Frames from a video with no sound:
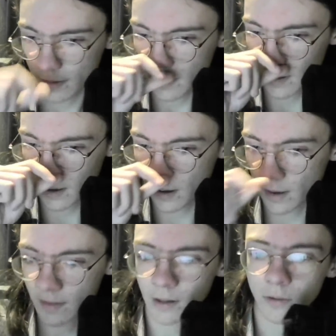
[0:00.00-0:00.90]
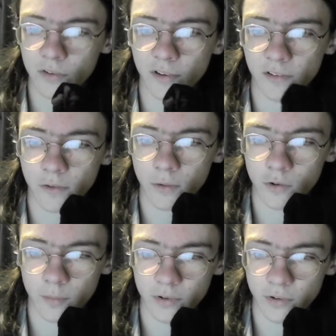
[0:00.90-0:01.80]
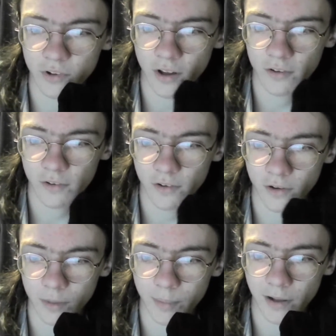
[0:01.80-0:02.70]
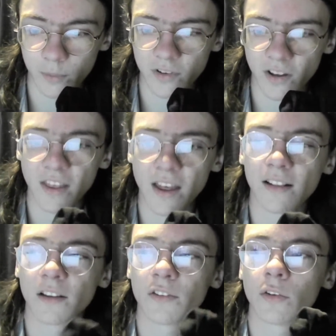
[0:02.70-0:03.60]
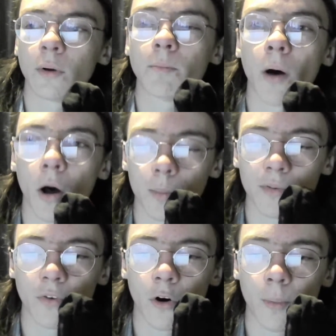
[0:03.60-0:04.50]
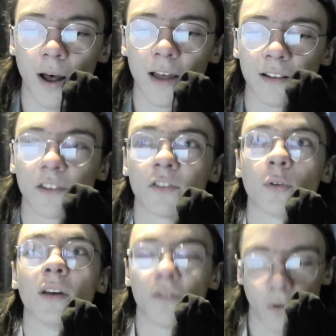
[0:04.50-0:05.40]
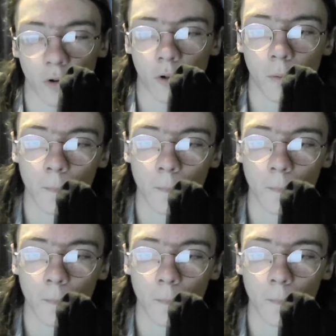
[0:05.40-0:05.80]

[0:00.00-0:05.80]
And then I also listened to Jean-Michel Jarre's Deserted Paths, which I think I'd listened to in part before, but I hadn't listened to it in full.